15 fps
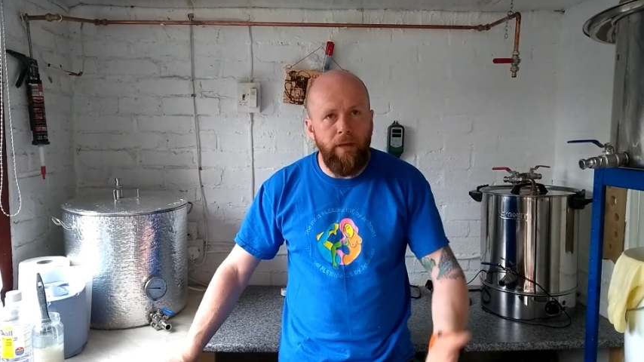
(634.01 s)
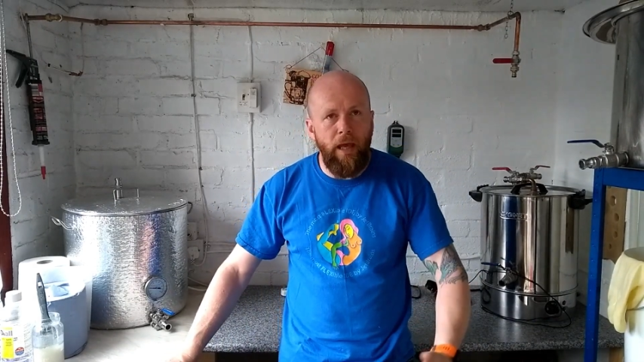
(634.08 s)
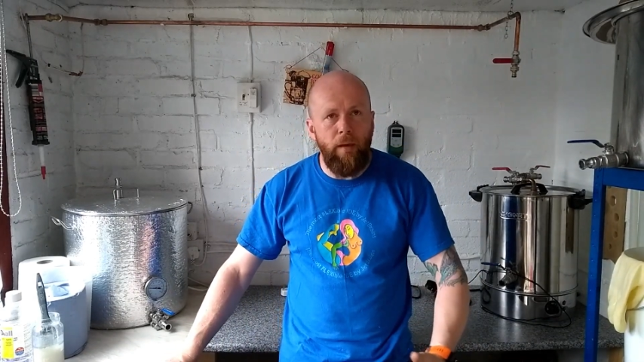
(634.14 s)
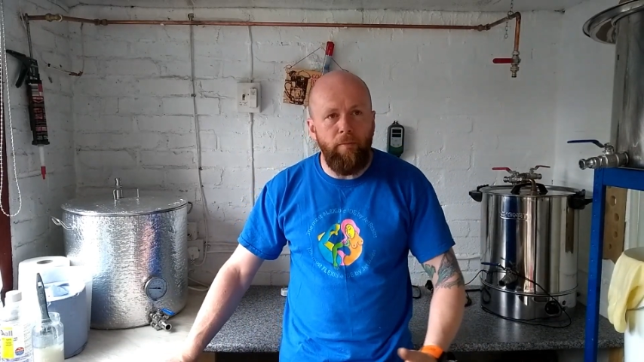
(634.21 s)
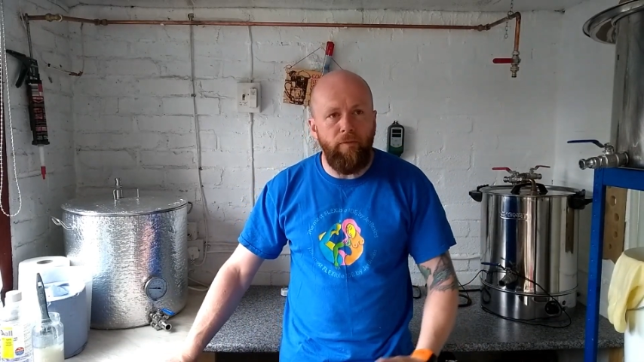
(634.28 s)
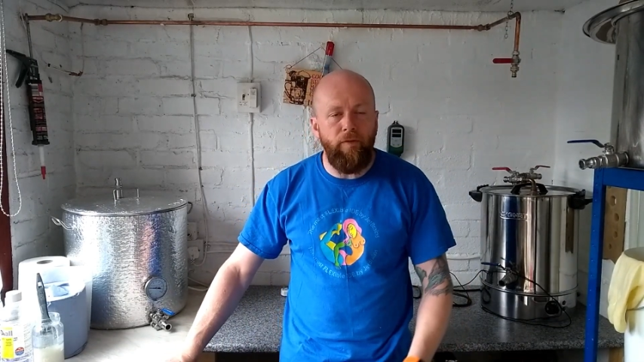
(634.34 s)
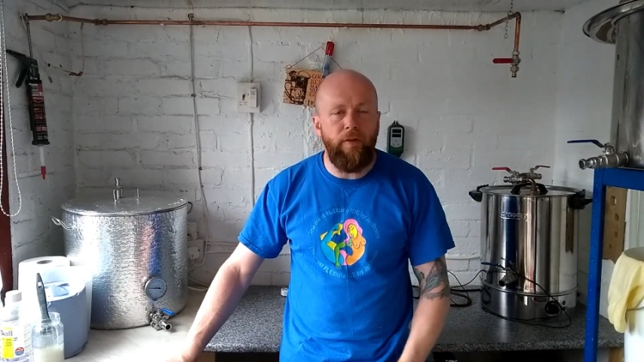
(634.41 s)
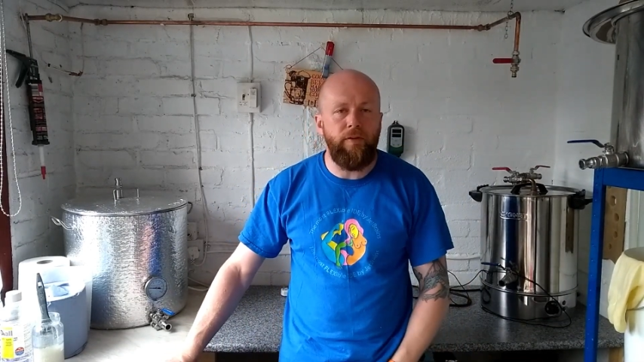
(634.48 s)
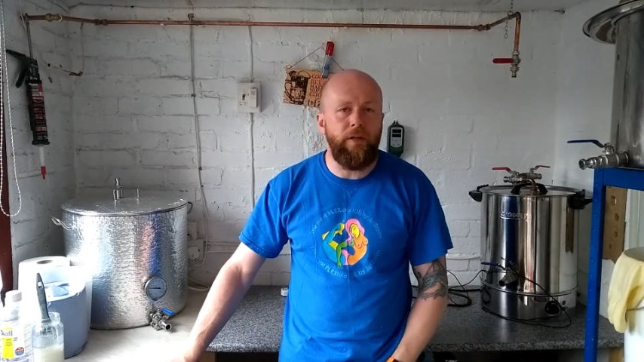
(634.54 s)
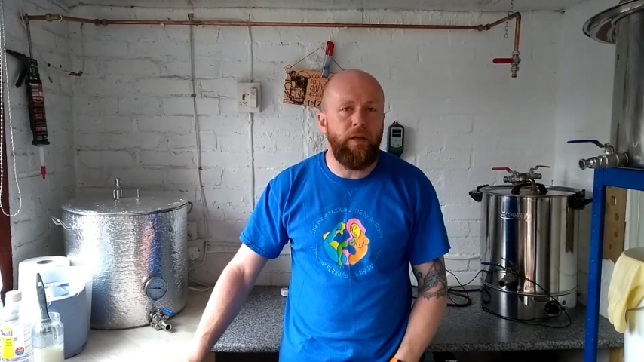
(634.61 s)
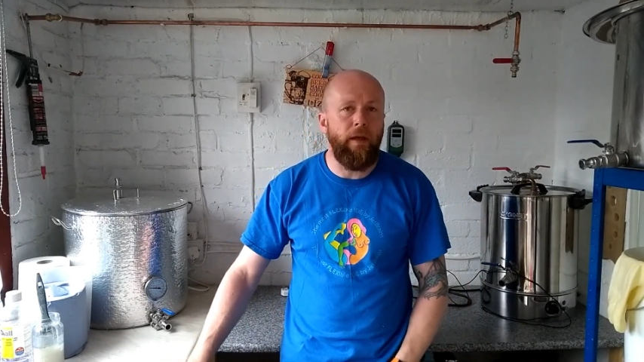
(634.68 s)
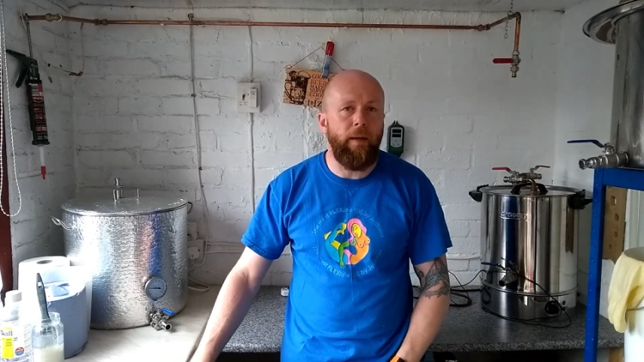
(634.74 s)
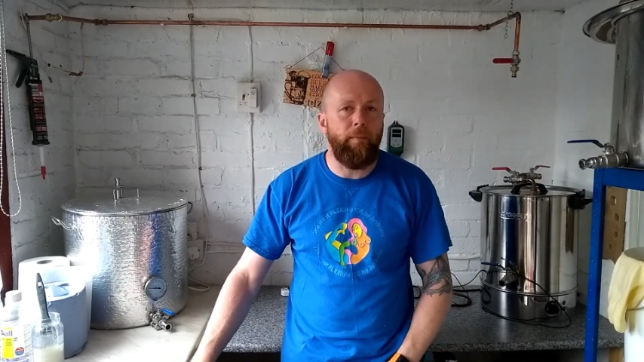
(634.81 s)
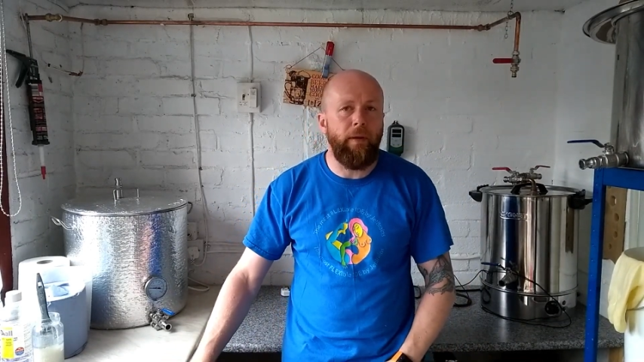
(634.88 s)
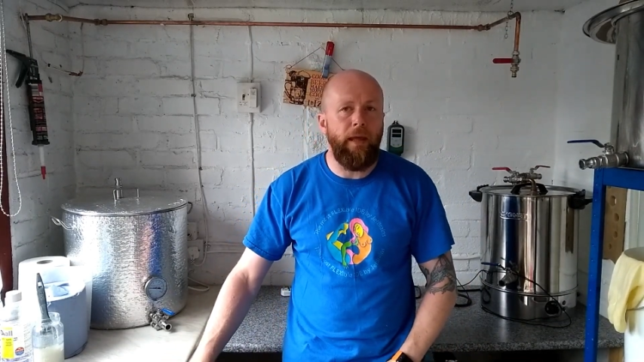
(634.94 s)
get them fitting,
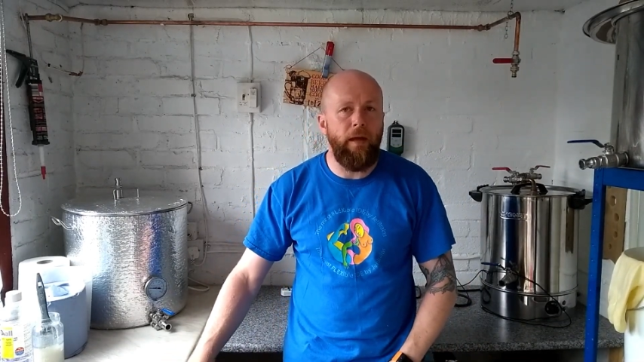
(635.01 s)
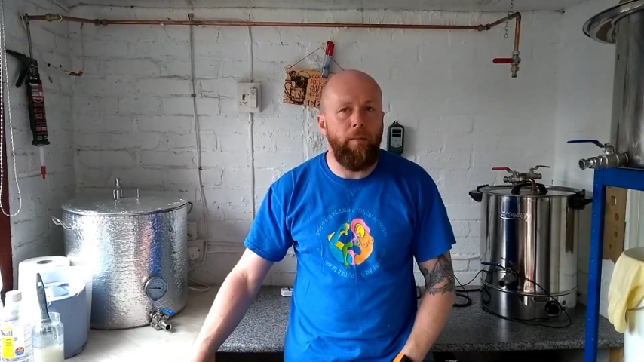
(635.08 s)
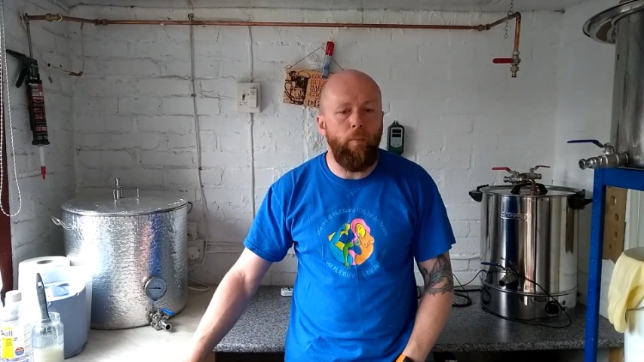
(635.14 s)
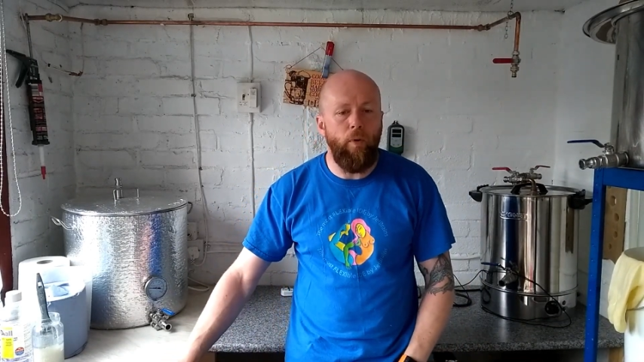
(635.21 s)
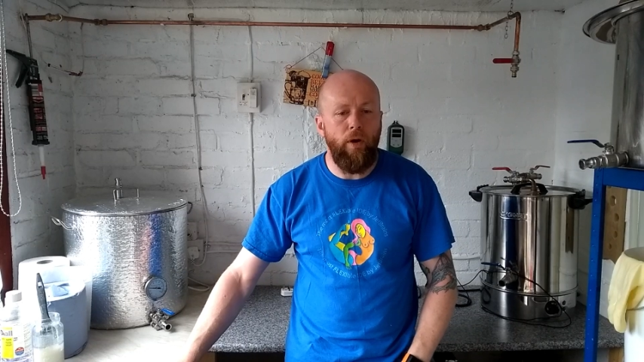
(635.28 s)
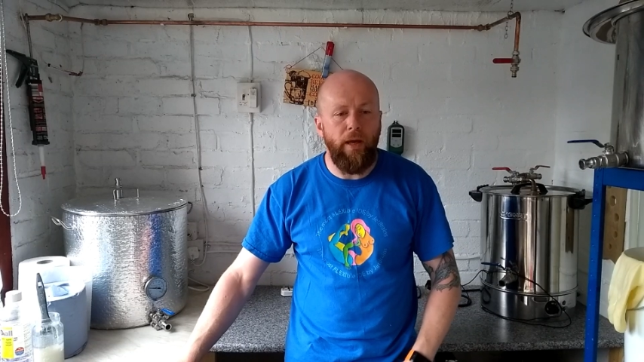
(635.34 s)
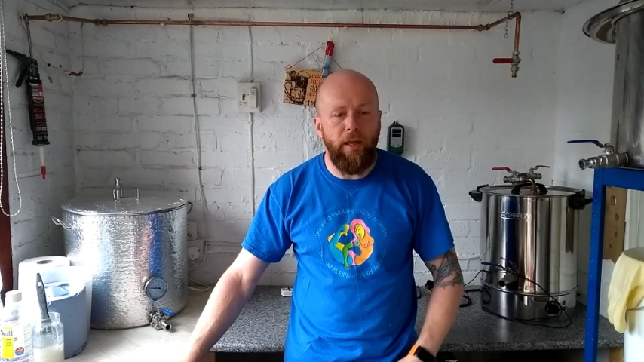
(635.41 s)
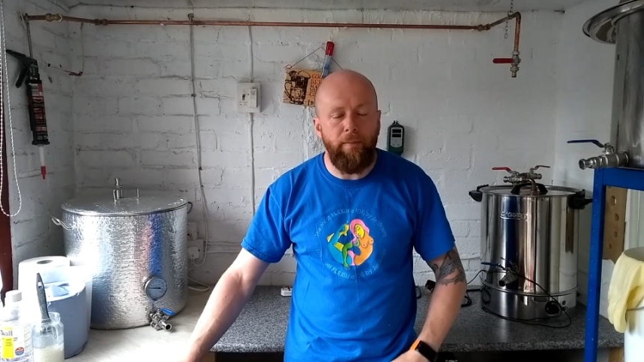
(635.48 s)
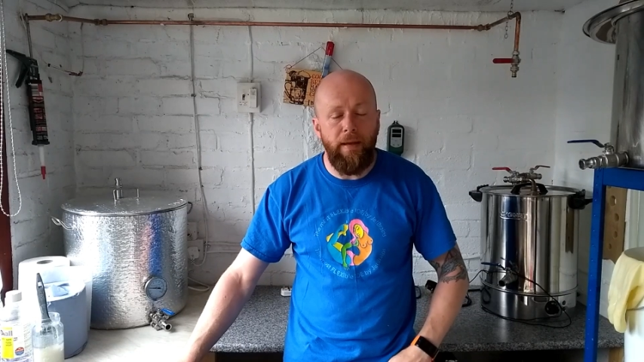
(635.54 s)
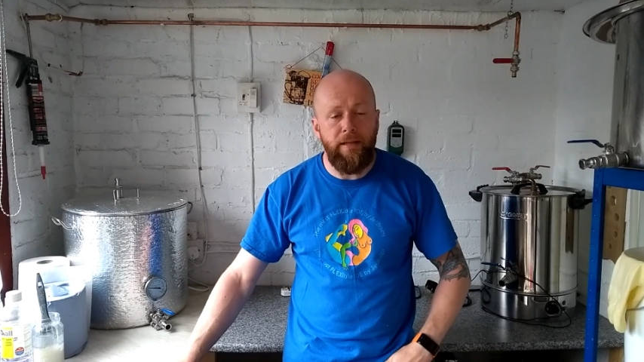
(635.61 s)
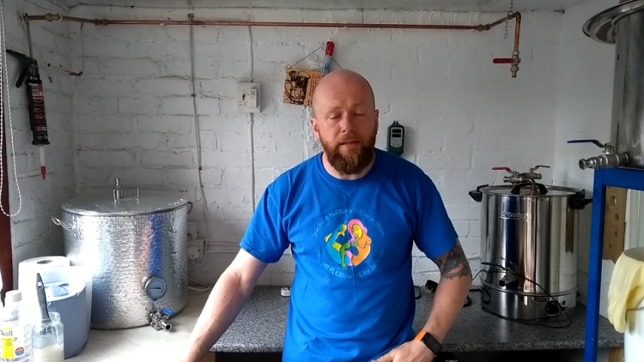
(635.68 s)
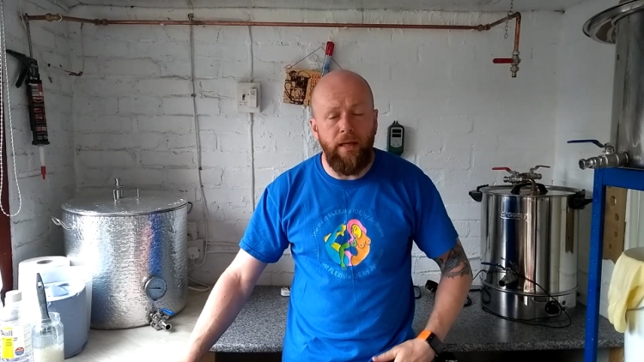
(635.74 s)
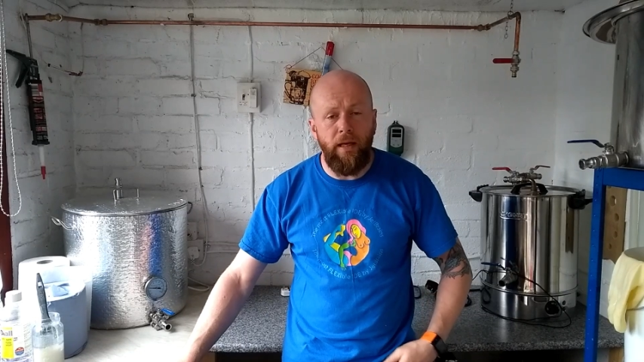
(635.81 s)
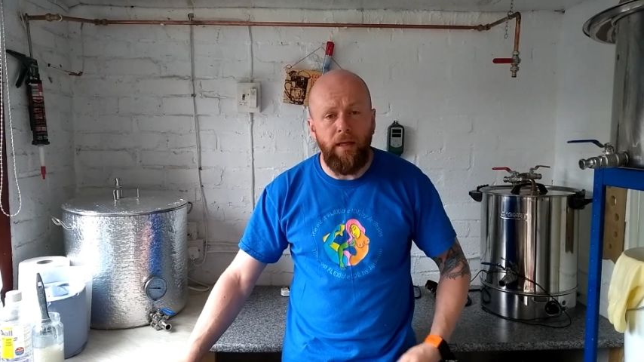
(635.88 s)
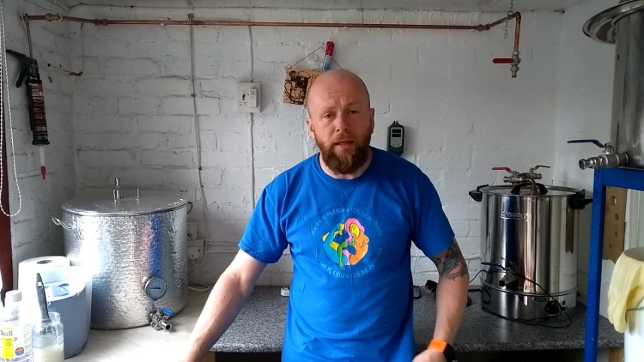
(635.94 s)
get them working
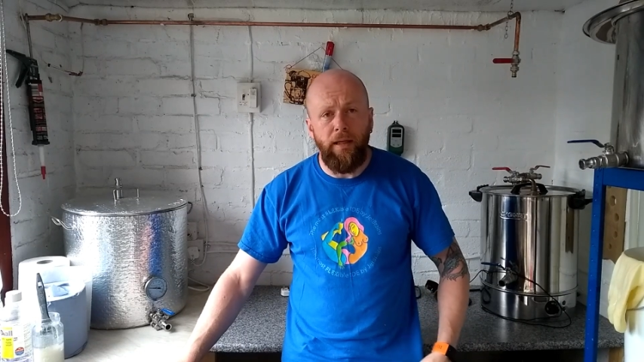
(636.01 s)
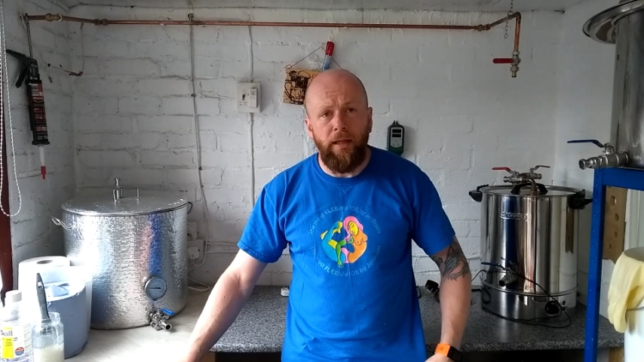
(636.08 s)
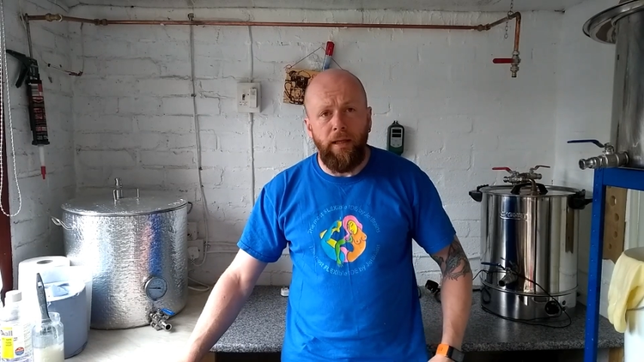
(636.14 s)
better.